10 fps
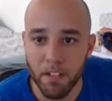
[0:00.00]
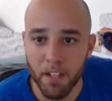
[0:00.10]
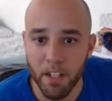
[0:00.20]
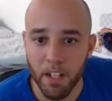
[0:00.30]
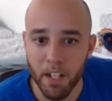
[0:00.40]

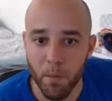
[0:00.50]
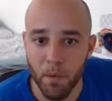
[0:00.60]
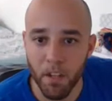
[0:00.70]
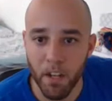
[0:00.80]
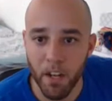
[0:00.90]
again
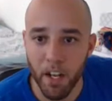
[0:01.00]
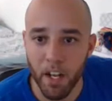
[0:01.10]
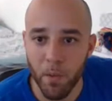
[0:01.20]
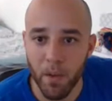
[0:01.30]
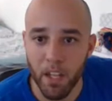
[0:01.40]
with her
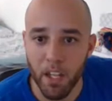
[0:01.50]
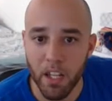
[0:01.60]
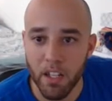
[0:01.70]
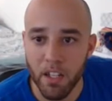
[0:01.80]
AoE,